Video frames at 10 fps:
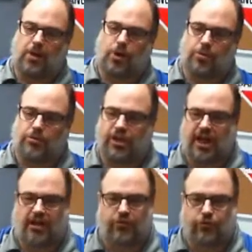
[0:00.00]
almost
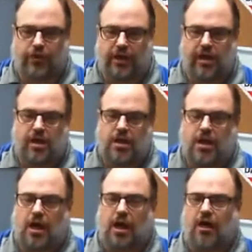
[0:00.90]
every
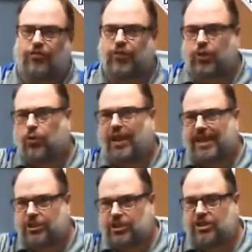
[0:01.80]
federal
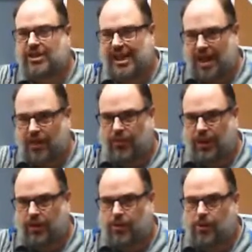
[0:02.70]
agency out there.